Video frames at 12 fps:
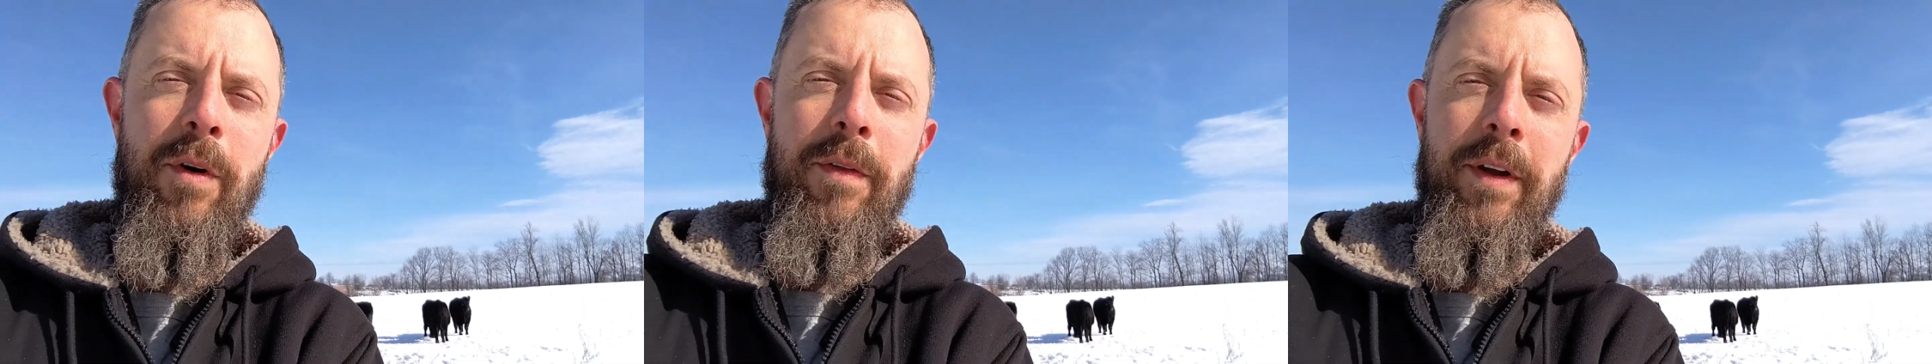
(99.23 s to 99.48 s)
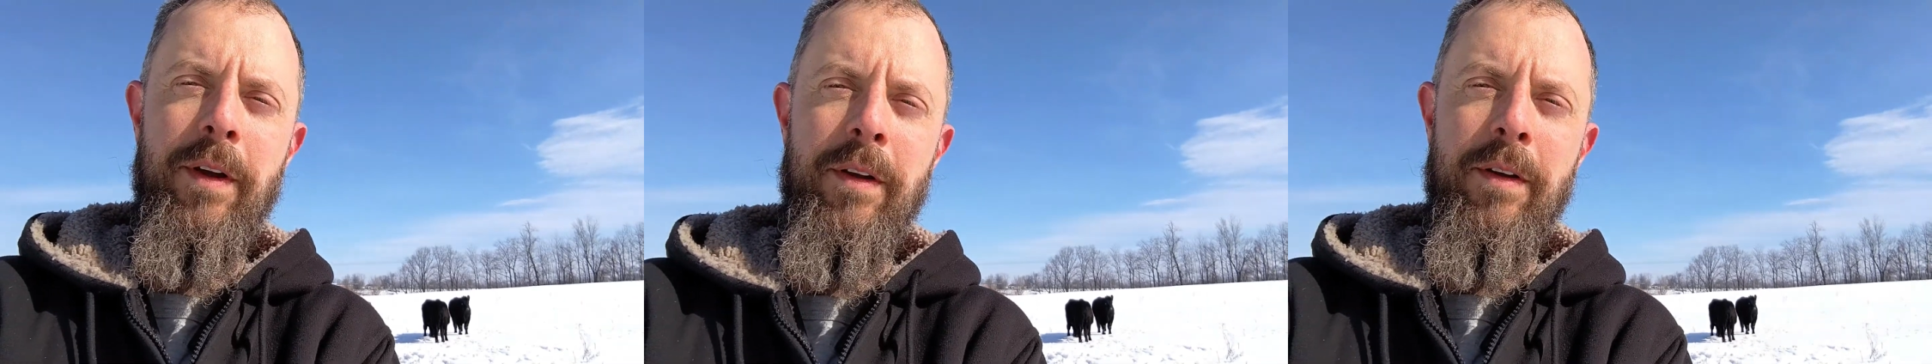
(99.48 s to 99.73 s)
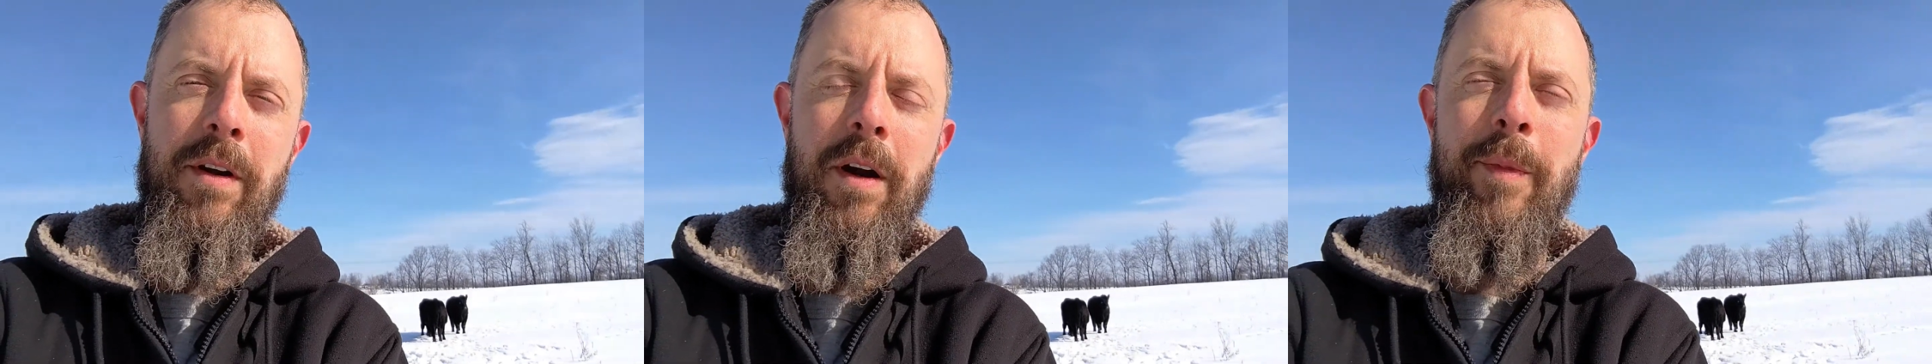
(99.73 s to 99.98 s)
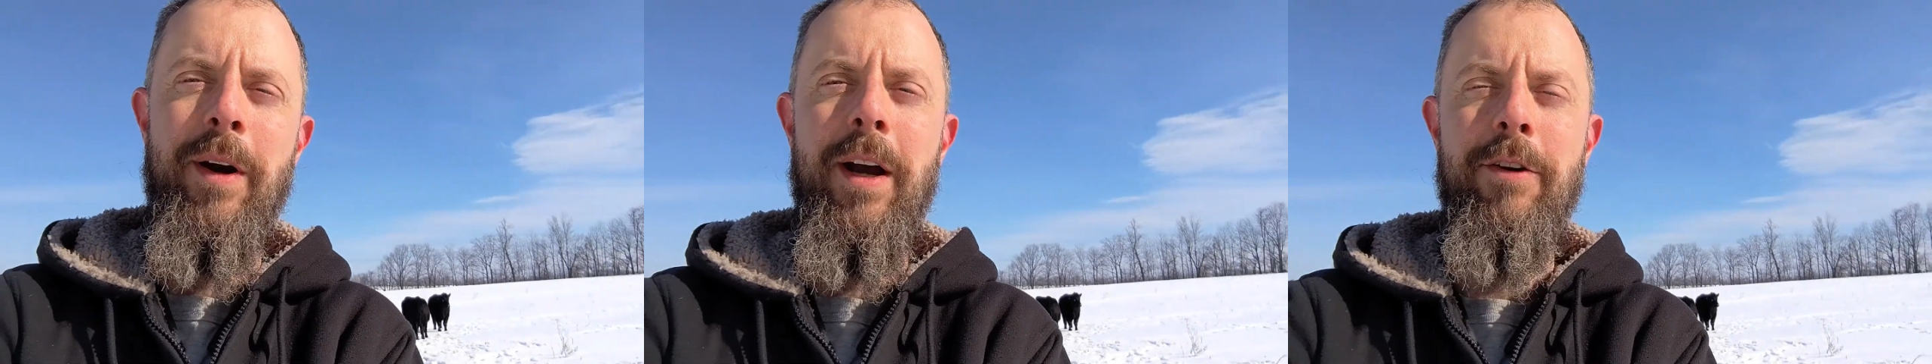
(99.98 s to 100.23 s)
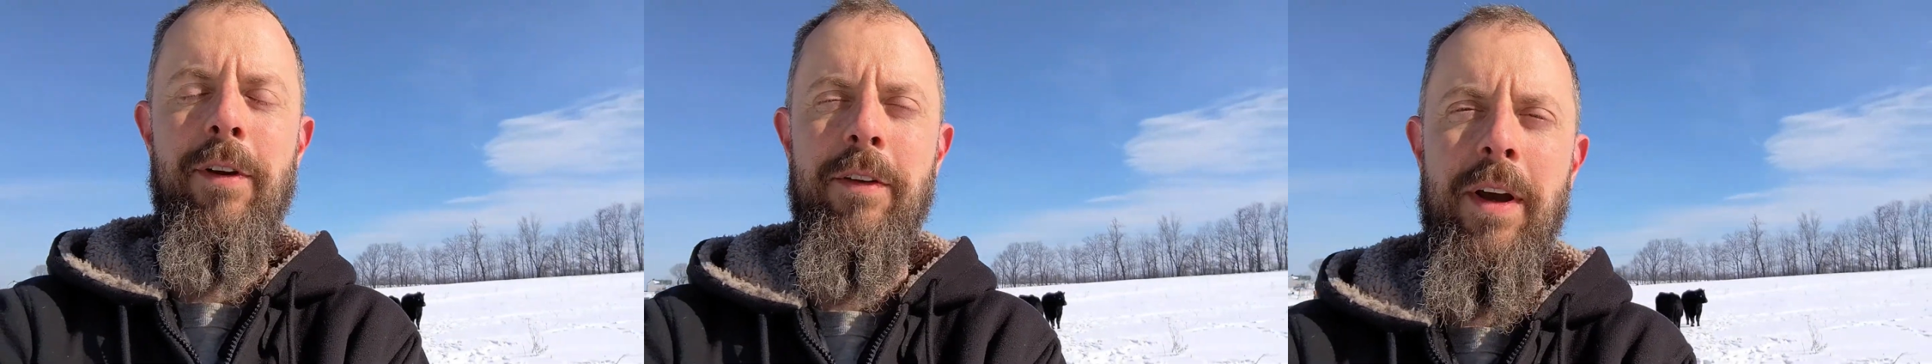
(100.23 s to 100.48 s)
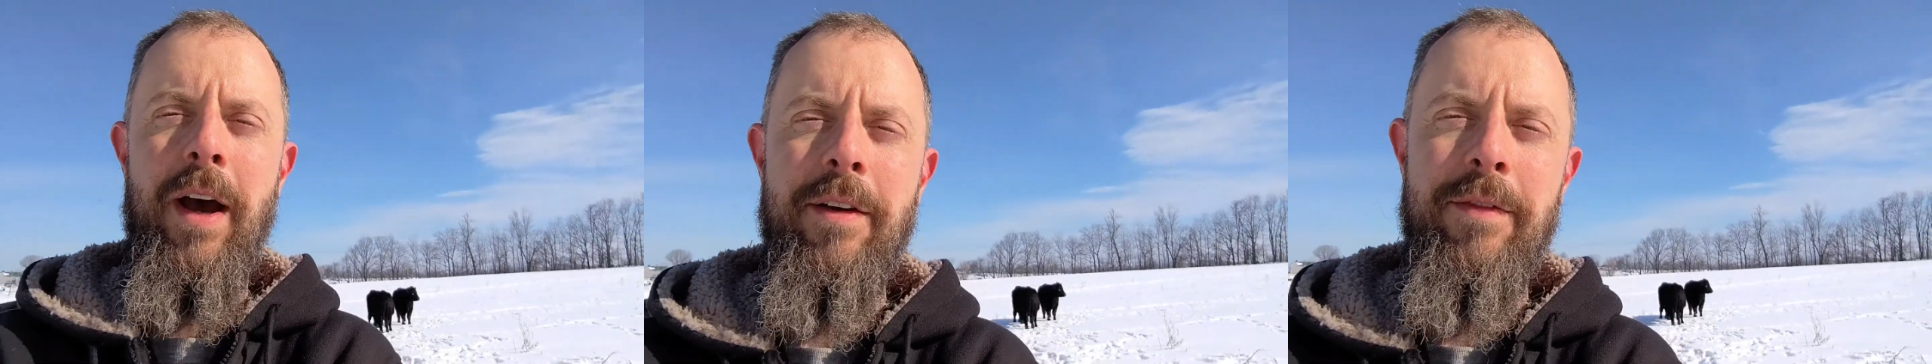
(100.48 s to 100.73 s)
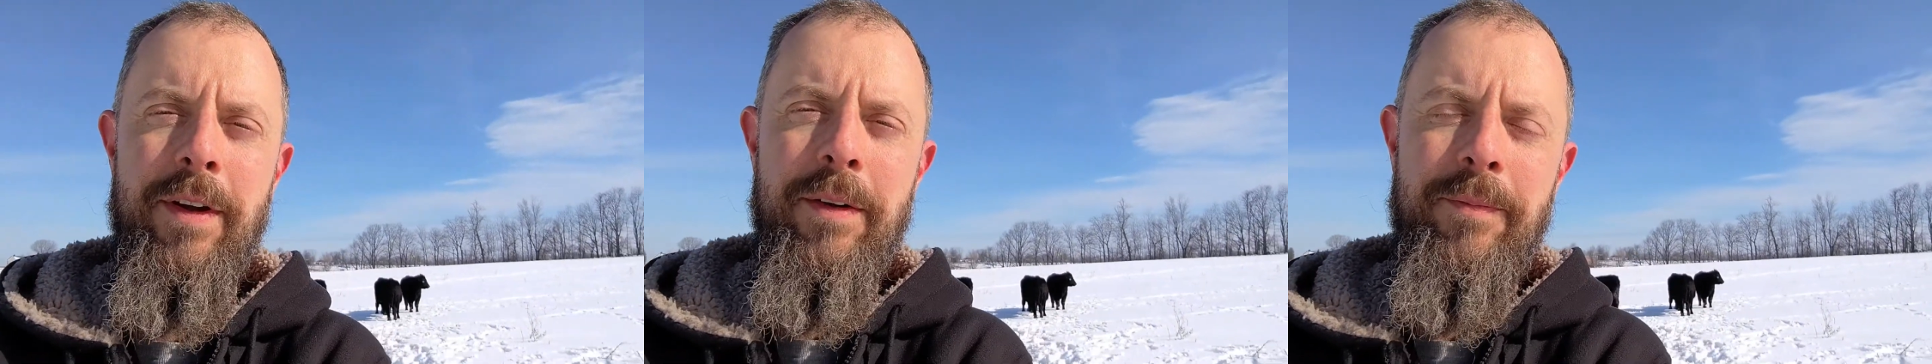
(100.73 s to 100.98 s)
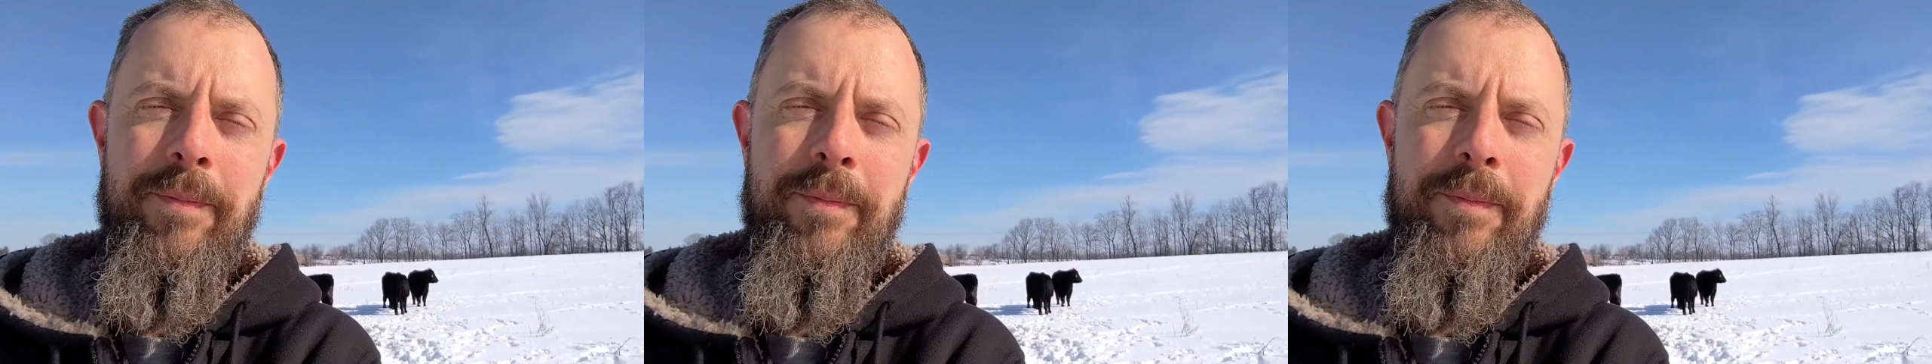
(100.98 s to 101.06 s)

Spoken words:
of the carbohydrates out of it.